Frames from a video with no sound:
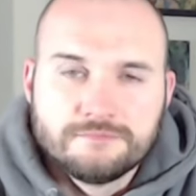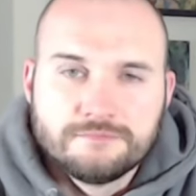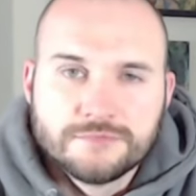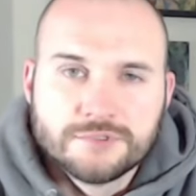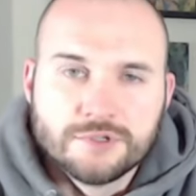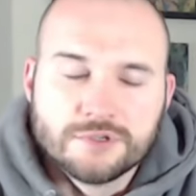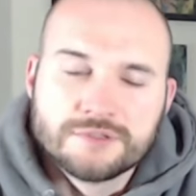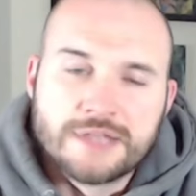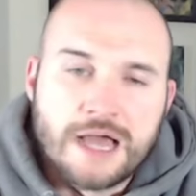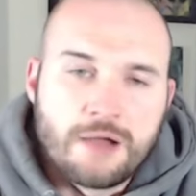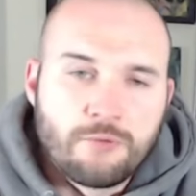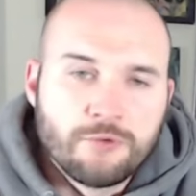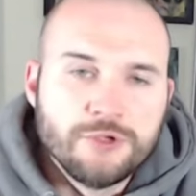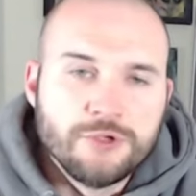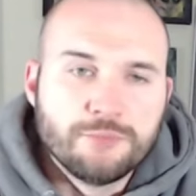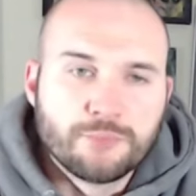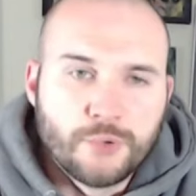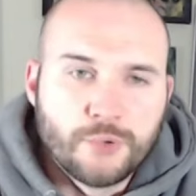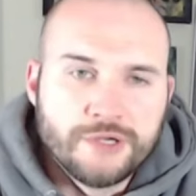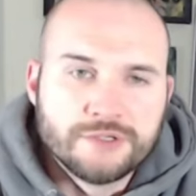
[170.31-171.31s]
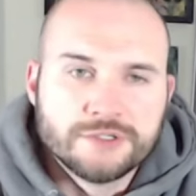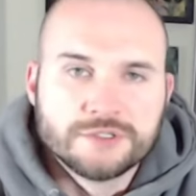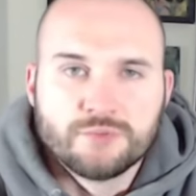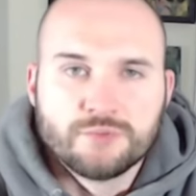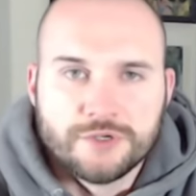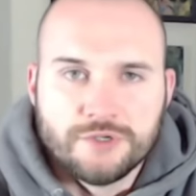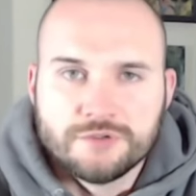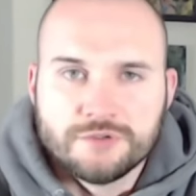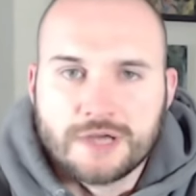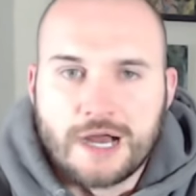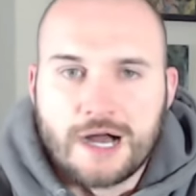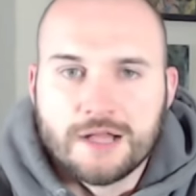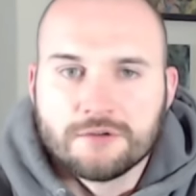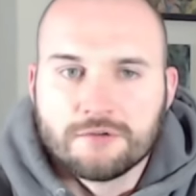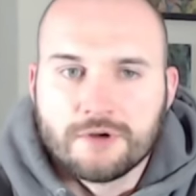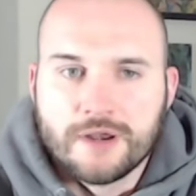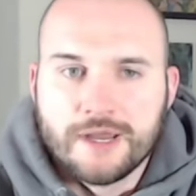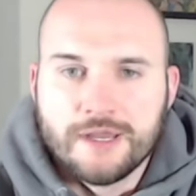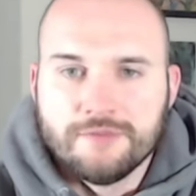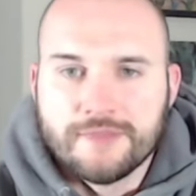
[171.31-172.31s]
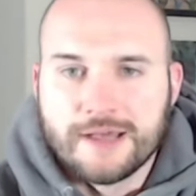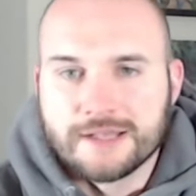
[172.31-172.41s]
So it's not what you preach, it's what you tolerate.